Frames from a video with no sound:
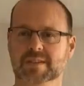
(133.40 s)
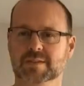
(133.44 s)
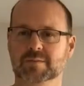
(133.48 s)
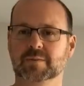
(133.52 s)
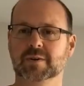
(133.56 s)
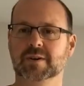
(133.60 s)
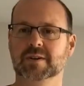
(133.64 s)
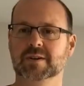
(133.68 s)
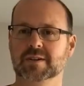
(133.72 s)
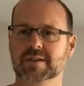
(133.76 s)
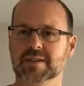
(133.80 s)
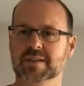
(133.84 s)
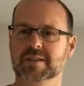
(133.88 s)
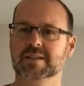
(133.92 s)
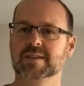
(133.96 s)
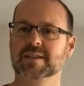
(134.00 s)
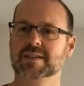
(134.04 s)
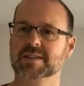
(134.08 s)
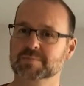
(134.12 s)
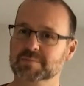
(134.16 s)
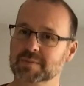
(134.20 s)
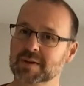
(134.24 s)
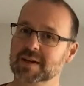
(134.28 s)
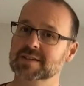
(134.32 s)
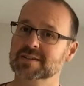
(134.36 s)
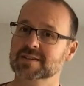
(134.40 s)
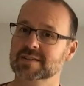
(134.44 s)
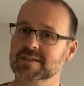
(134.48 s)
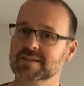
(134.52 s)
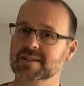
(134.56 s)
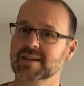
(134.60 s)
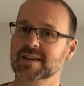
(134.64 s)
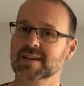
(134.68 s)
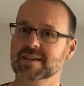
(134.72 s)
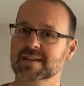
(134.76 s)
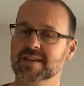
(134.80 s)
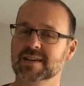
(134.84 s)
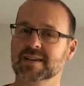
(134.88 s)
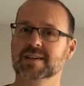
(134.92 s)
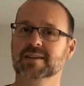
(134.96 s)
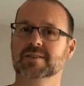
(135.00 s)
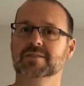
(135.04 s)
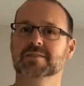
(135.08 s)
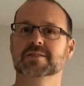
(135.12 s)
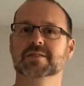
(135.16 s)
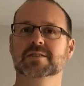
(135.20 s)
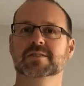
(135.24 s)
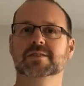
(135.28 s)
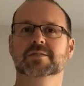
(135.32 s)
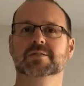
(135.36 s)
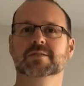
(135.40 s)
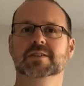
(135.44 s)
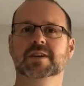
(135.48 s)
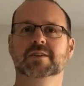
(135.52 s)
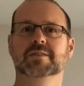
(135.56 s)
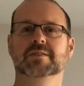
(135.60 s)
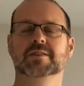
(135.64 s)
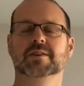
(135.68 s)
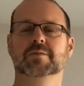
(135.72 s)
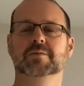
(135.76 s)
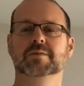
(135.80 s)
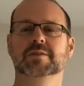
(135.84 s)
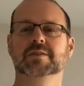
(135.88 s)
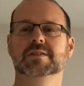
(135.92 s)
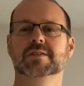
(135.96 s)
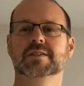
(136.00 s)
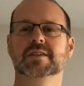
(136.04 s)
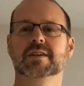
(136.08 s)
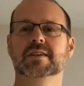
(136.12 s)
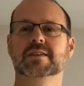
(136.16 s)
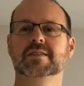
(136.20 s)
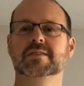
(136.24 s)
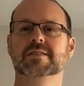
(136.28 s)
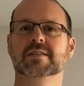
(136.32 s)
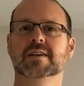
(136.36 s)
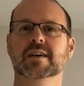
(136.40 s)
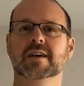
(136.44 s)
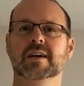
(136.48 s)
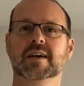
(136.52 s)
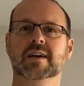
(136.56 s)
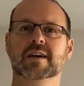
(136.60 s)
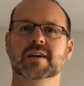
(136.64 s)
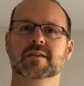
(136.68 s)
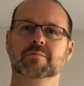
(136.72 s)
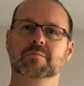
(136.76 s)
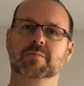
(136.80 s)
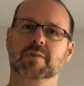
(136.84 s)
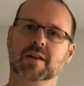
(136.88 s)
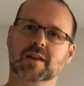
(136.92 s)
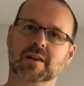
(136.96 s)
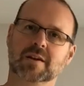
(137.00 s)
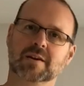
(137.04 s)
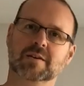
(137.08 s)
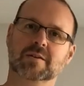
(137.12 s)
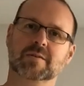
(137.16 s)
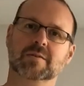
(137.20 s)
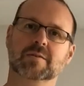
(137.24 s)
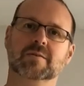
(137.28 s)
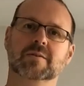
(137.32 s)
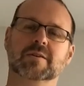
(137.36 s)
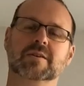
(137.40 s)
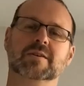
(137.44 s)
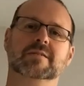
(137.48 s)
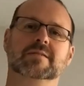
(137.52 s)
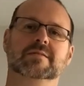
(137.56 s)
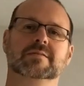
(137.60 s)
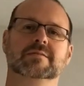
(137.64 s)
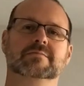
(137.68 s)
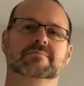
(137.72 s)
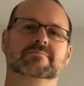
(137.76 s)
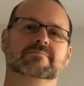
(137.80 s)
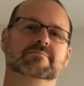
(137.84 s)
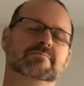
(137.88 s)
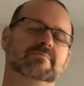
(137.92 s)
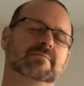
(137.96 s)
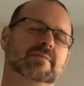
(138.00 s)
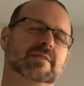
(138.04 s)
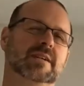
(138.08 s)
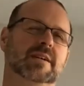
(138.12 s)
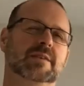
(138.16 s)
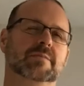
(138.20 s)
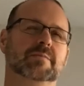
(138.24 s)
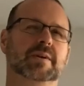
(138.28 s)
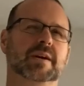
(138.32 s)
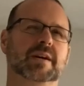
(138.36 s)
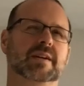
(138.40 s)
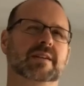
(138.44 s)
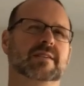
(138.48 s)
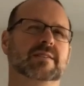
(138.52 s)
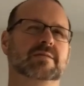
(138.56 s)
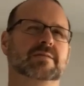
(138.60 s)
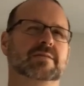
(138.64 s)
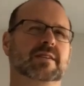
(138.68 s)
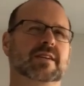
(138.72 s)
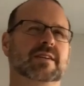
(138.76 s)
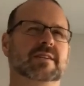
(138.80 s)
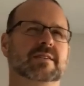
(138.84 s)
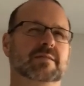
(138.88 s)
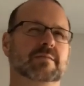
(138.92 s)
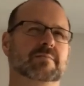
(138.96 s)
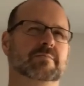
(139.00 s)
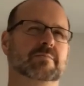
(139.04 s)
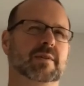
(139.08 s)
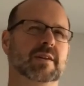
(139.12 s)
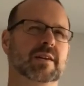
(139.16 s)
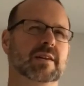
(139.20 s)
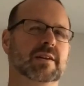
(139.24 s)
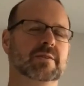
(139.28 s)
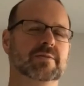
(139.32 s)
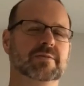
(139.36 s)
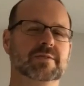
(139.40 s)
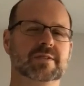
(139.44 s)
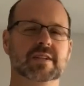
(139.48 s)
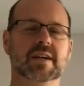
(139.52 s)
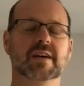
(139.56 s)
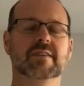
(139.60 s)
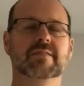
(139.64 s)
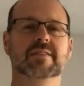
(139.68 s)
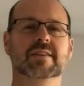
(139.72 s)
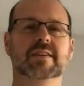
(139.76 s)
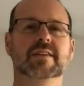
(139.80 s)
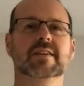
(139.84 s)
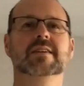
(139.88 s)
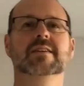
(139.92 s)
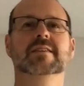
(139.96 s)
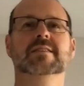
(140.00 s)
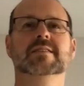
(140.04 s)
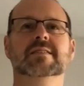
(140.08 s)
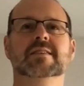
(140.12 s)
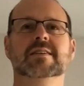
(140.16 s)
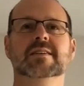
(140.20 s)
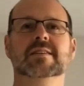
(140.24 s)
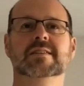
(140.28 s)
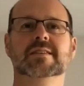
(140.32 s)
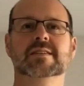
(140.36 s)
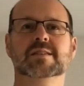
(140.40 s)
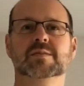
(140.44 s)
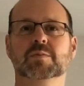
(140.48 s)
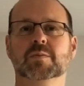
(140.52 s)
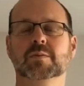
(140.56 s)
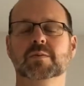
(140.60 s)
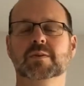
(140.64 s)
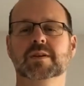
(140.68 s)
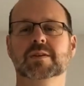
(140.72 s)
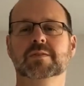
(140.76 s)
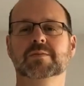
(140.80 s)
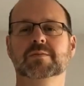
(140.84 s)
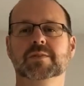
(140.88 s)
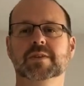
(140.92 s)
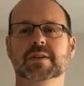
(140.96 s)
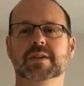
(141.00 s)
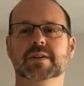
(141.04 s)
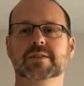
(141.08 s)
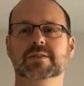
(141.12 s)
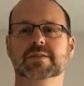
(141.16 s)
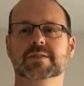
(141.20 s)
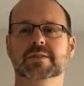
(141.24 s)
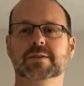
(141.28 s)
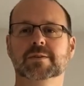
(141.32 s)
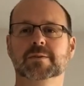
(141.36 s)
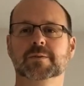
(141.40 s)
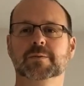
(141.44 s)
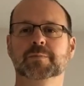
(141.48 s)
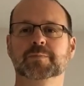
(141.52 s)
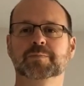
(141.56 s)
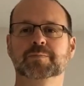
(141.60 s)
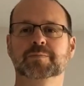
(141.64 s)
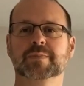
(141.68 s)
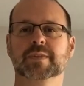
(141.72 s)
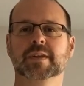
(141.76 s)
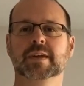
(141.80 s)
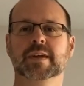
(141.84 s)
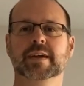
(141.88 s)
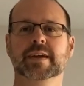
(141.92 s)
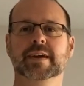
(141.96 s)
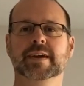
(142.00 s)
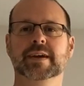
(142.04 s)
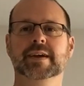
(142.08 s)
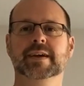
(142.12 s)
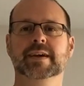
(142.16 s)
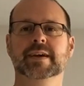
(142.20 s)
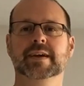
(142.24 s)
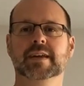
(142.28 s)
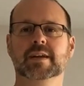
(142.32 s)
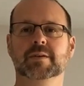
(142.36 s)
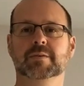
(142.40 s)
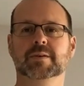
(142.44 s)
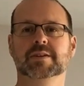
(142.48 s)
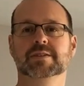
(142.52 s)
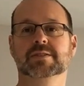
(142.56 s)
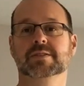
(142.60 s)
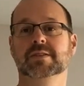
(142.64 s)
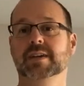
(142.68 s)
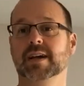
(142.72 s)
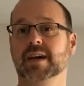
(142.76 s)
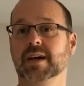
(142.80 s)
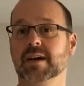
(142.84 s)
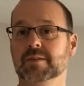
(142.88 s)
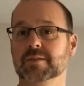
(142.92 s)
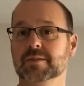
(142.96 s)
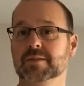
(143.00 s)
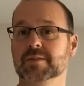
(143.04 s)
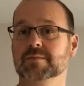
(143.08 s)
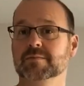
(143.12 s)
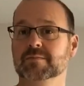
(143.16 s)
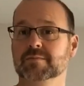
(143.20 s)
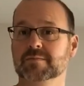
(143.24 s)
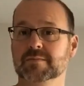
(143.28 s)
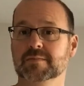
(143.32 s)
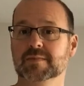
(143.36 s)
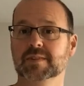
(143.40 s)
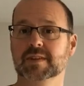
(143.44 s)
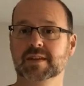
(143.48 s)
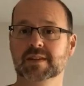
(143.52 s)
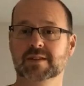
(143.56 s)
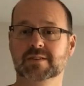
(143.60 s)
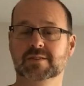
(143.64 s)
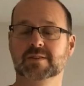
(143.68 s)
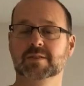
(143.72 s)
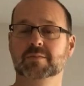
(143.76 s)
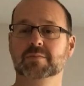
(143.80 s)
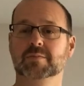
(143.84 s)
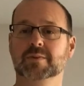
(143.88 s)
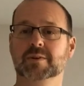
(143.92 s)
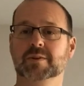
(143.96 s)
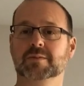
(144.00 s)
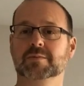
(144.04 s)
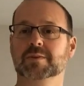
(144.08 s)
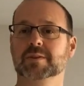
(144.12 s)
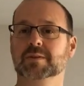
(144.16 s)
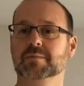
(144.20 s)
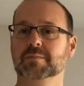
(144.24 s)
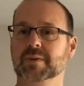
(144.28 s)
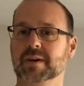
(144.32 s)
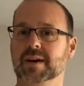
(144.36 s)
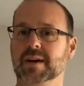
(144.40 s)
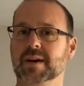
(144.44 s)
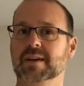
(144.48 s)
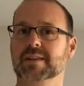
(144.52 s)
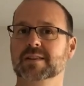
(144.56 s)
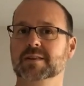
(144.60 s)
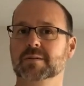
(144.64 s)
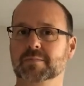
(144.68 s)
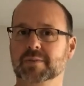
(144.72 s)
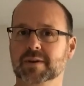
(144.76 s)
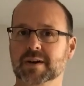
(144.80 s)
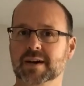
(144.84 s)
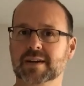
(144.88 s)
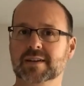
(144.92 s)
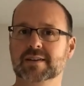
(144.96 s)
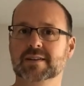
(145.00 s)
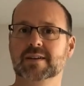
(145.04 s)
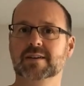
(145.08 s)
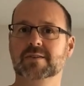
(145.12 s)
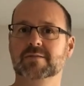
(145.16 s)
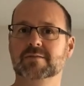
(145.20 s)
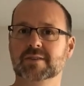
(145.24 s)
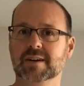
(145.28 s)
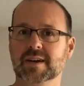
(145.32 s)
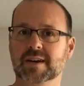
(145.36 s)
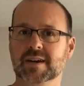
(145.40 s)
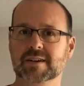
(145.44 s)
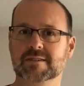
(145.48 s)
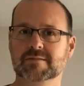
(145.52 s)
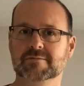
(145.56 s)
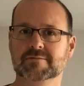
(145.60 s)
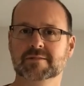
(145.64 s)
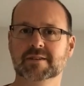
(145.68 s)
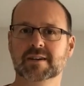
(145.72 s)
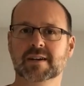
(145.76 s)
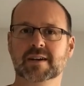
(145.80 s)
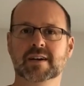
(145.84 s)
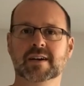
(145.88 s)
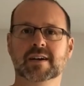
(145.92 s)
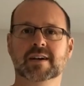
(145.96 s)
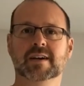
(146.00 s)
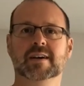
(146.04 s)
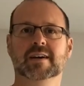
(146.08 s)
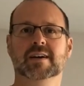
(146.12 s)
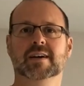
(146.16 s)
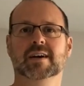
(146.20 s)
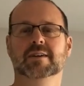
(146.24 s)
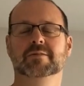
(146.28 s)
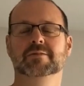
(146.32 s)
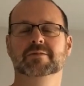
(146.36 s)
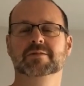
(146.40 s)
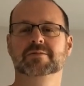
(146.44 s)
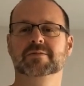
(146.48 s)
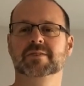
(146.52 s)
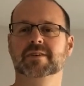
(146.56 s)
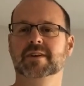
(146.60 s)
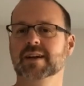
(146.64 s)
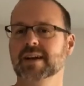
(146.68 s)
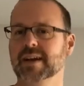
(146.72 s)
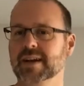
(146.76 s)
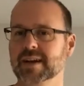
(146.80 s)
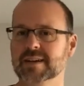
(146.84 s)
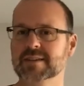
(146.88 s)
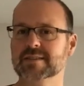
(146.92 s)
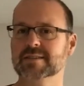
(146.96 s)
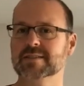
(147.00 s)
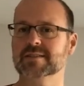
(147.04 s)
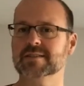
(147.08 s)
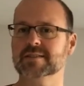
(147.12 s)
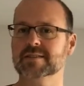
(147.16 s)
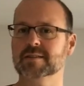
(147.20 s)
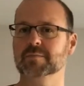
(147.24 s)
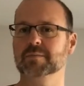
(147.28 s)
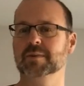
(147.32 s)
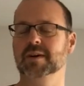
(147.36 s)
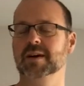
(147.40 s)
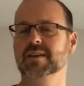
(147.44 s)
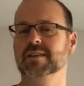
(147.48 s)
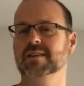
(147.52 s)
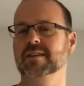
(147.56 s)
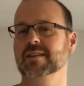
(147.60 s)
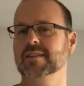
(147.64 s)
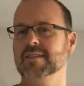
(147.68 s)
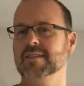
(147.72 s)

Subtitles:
the expansion tank now, and so now it always stays below, it stays below 70 at this point. And so anyway, so now getting to the point where the pod did arrive. I was very anxious about the